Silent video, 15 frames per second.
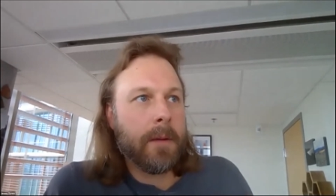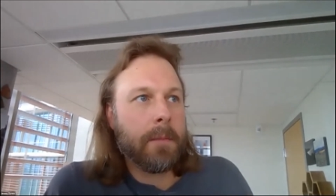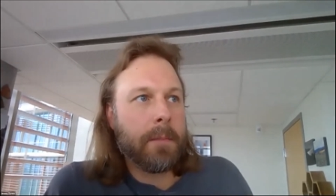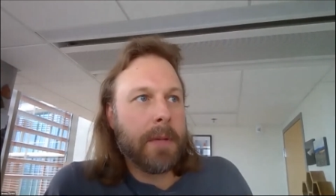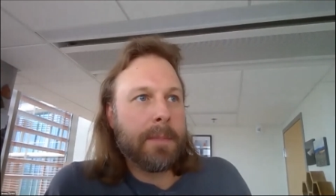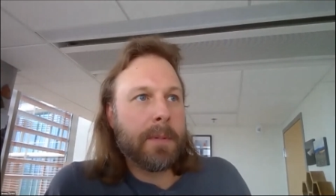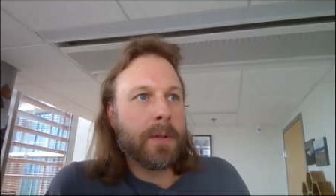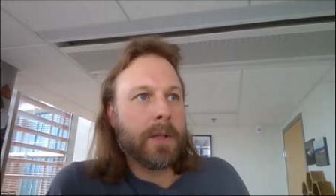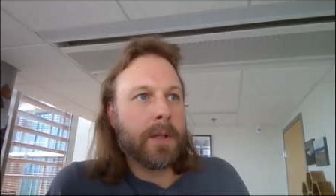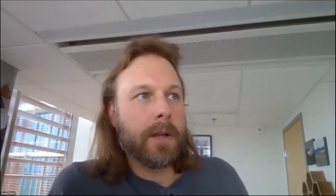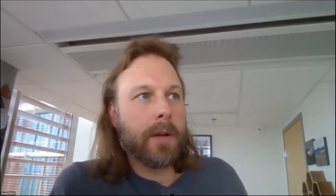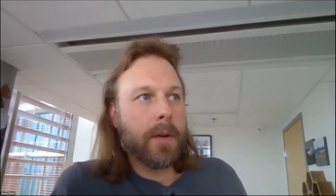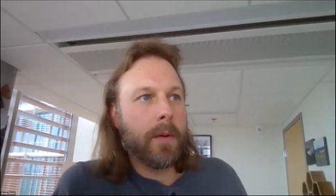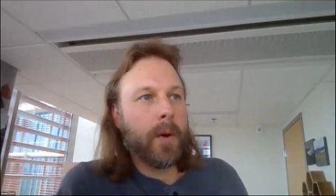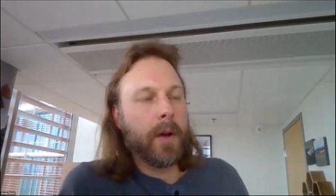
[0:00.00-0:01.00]

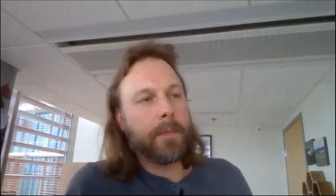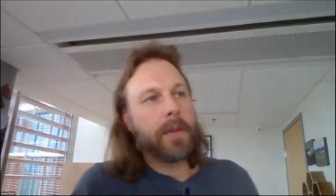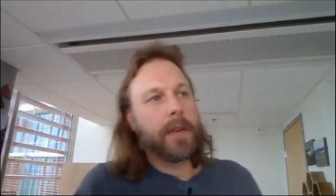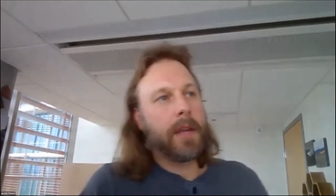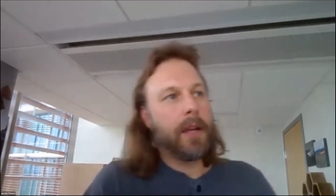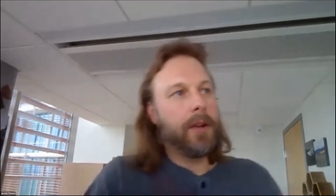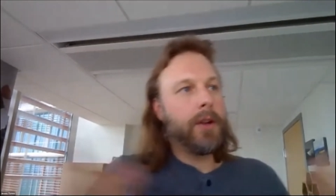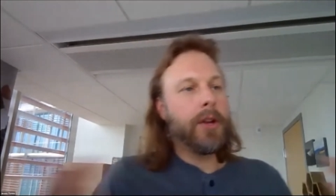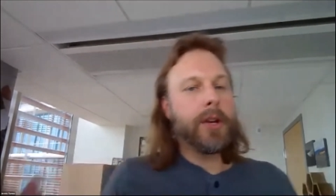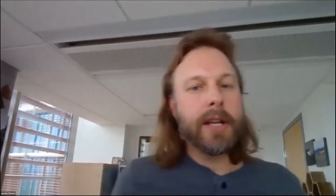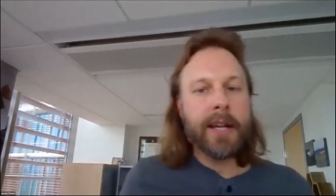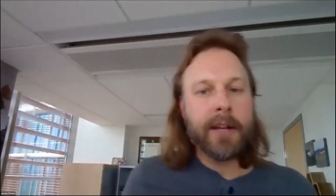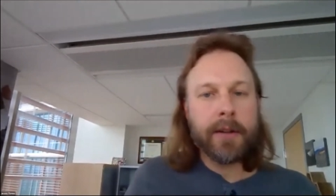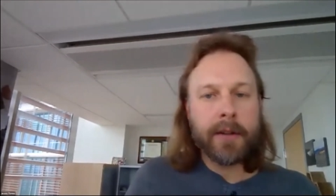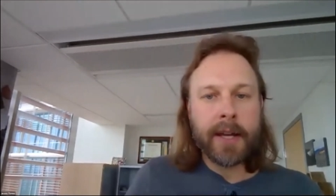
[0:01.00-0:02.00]
people, well, you can
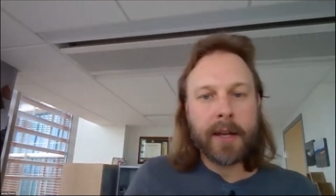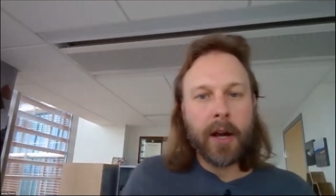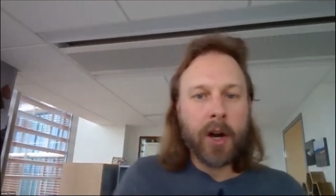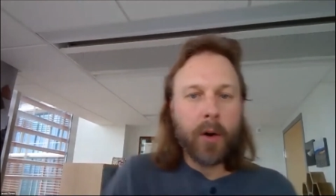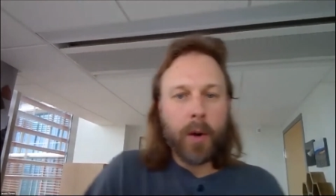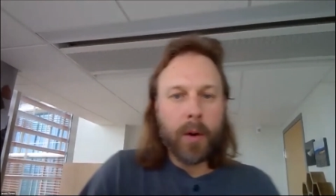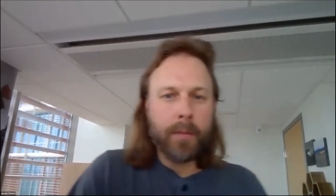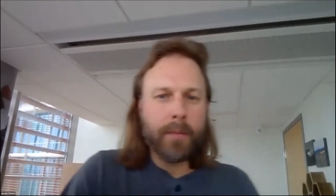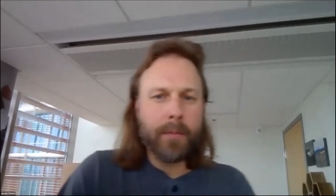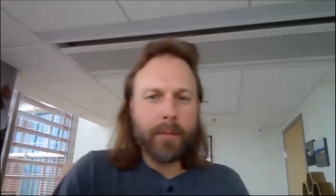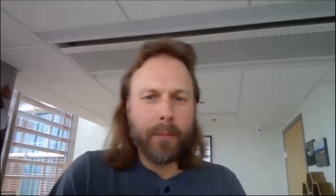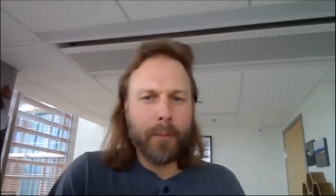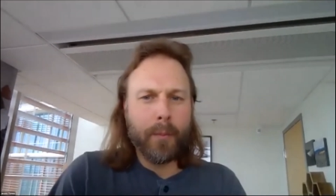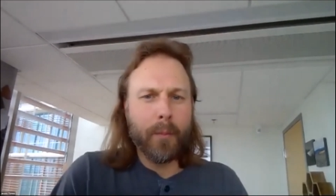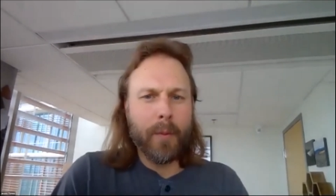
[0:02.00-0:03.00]
hear like, oh, well,
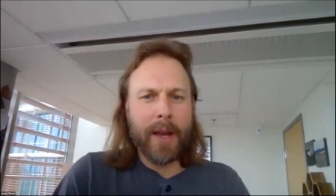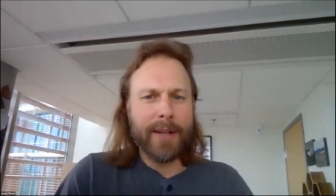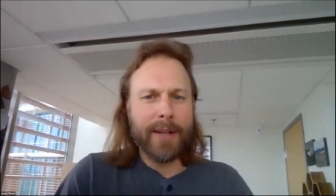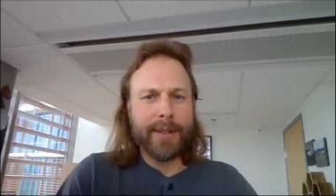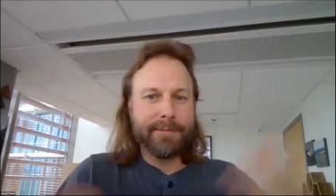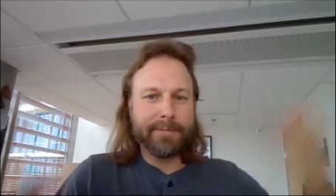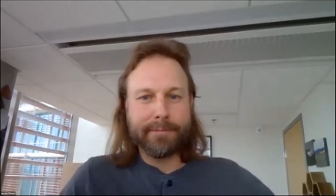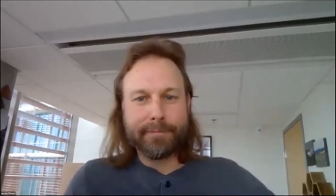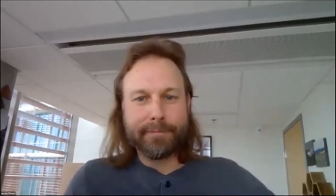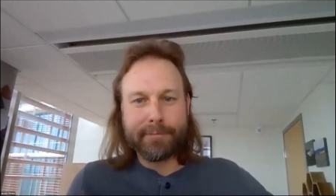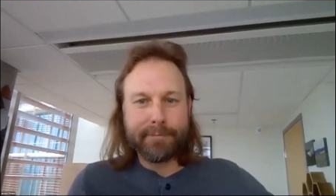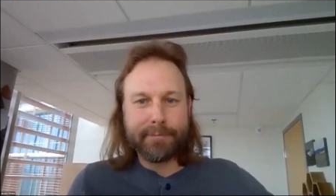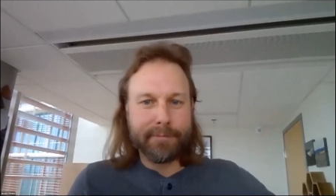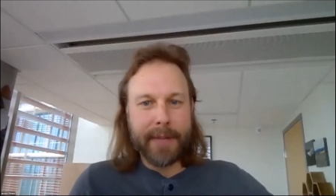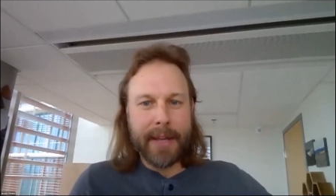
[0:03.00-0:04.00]
in
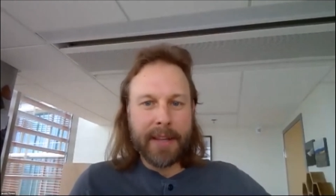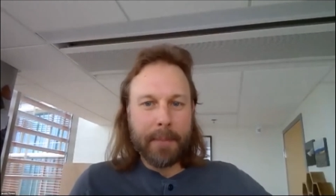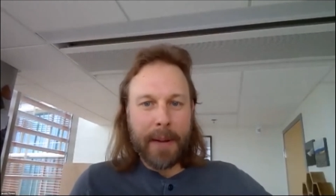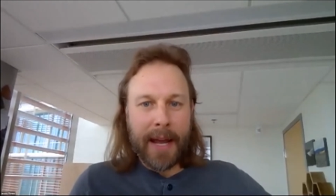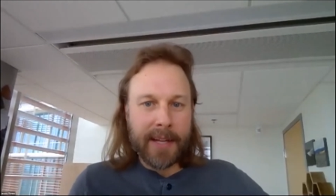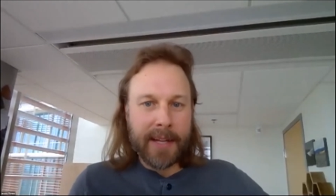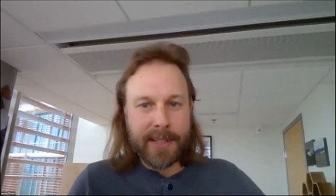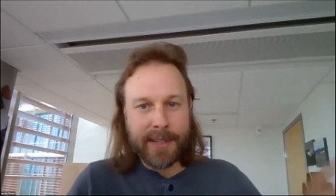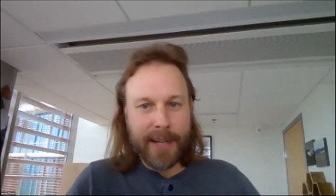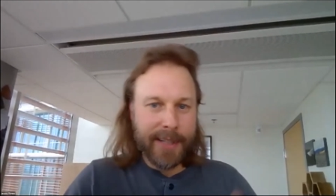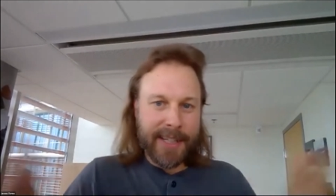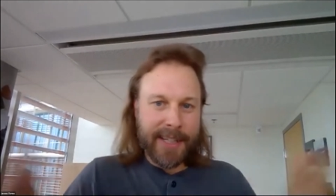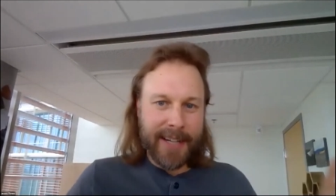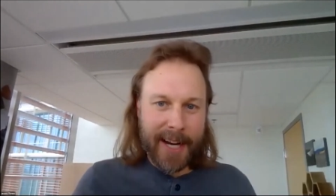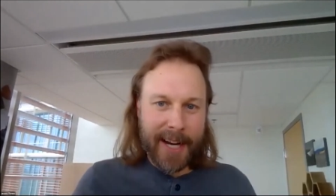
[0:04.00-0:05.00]
the past, in
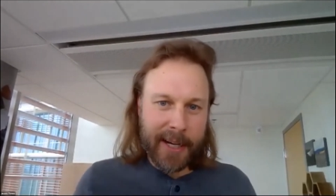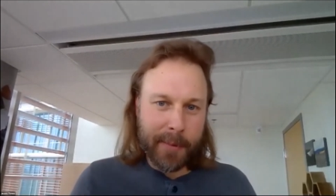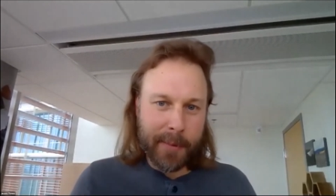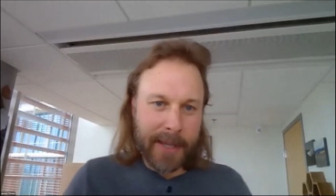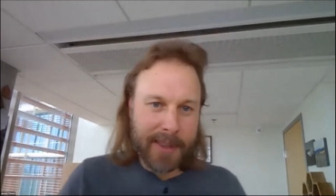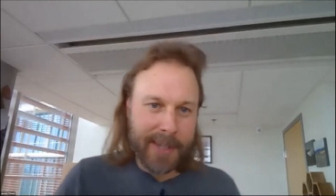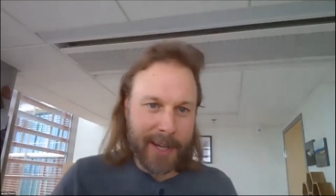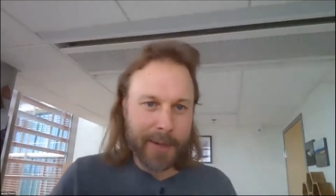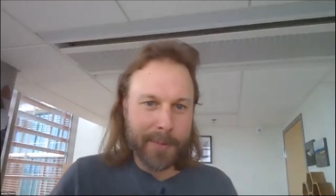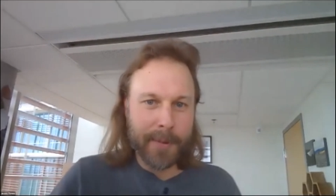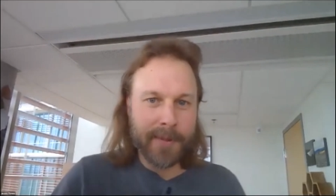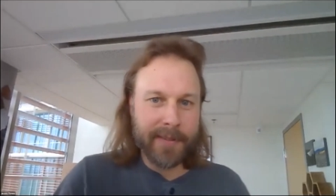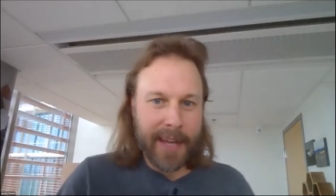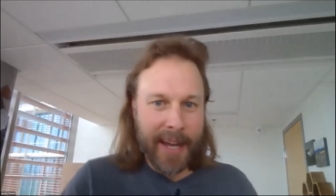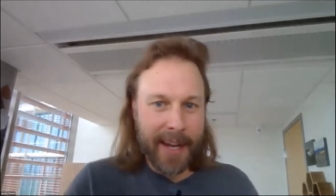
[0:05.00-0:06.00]
1980, we thought it
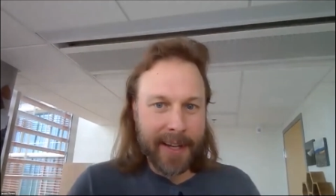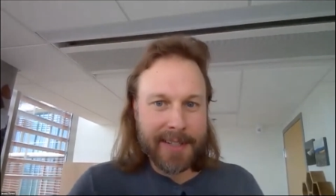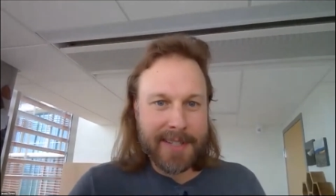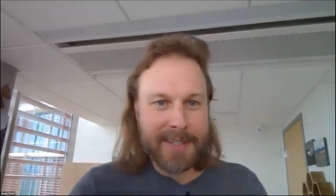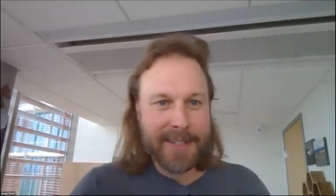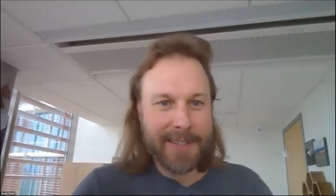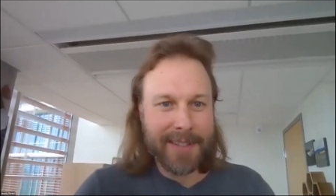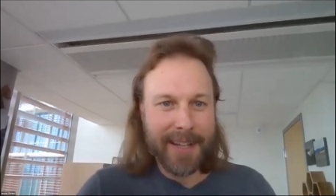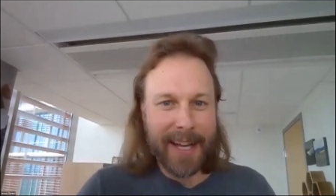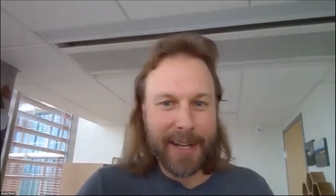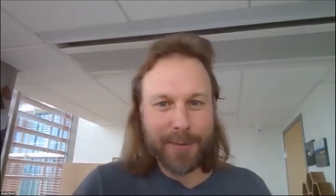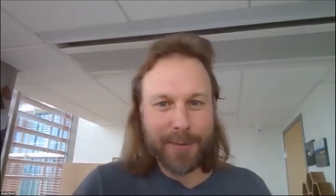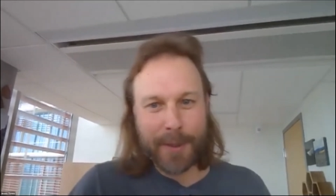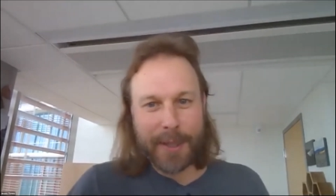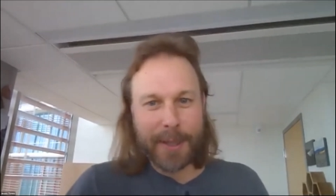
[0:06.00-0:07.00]
was X, and
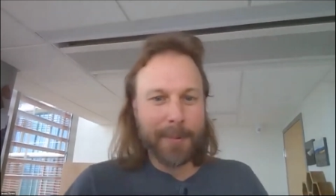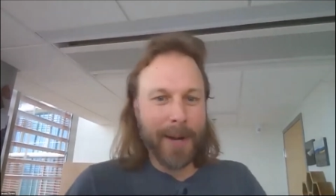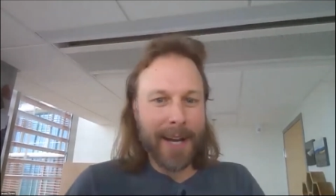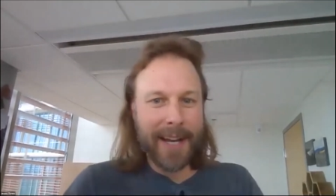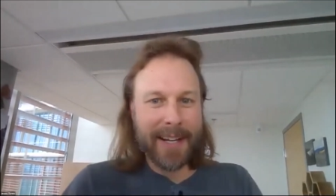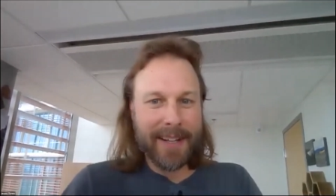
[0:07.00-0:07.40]
it's really Y.